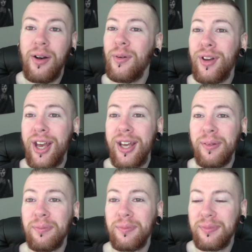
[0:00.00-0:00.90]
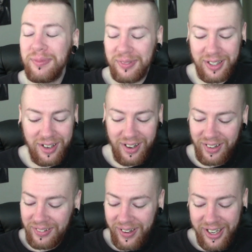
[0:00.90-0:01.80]
Okay.
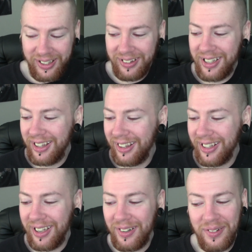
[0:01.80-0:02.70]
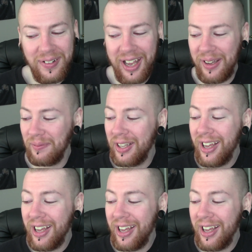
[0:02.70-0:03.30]
All right. Okay.